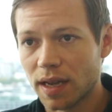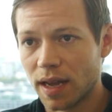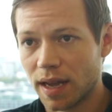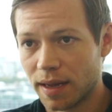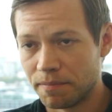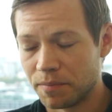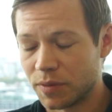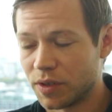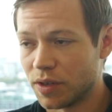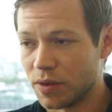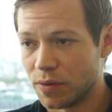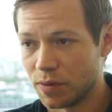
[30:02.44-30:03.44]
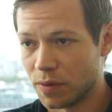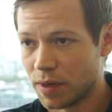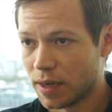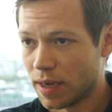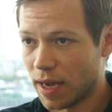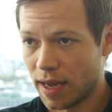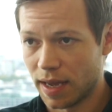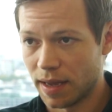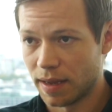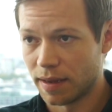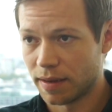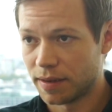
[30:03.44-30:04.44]
um, to uh,
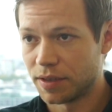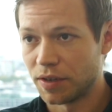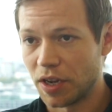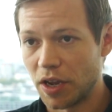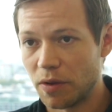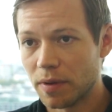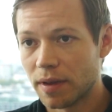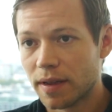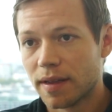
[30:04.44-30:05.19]
to you